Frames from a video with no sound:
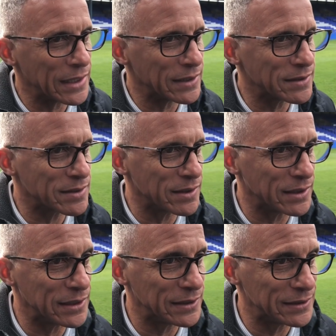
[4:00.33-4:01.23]
and
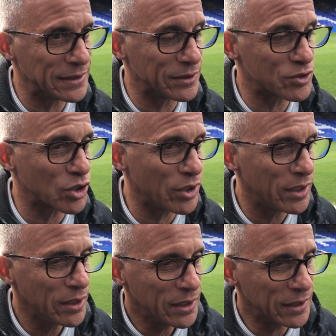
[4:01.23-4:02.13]
uh, and Scotty.
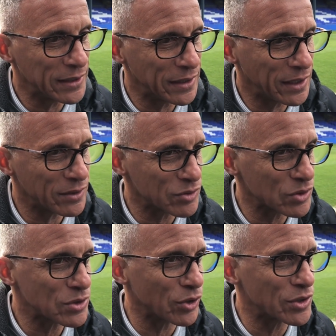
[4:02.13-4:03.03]
Uh, and again,
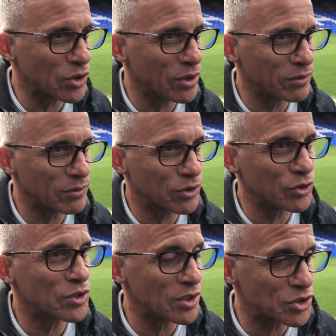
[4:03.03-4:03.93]
Scotty's got
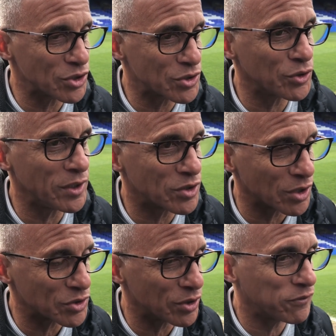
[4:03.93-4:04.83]
good touches, good neat
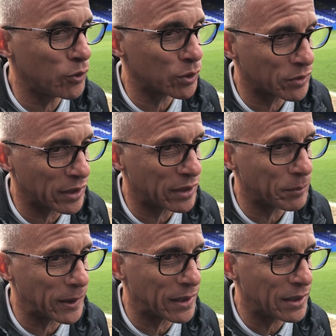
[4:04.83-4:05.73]
touches, forward-thinking
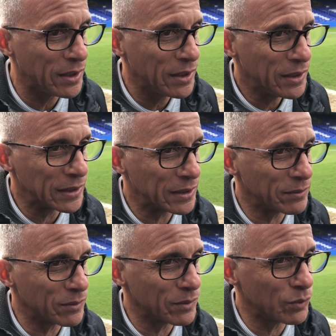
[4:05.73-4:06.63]
player.
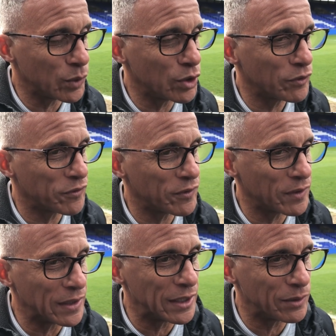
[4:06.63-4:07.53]
would have
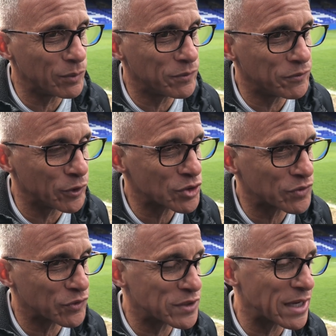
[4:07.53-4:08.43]

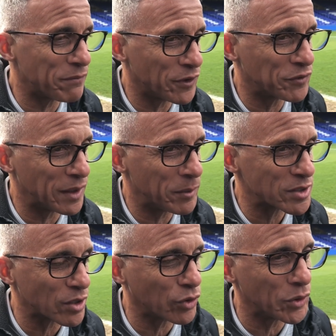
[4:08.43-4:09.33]
first 10, 15
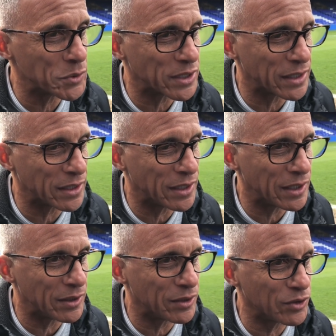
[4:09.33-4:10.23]
minutes, I thought he was getting
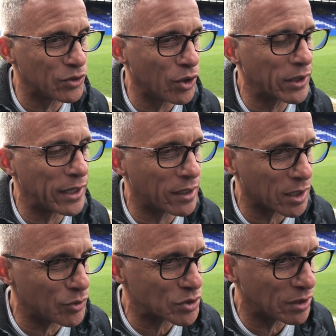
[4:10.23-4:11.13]
uh, not getting
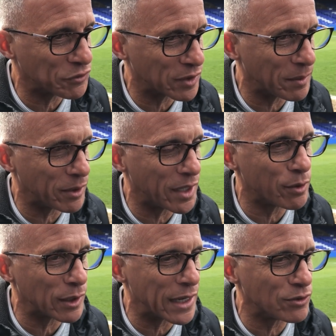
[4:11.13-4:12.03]
close enough to them, and they
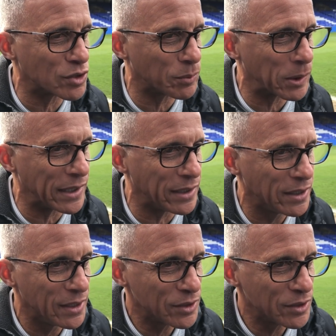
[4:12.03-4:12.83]
were allowed to play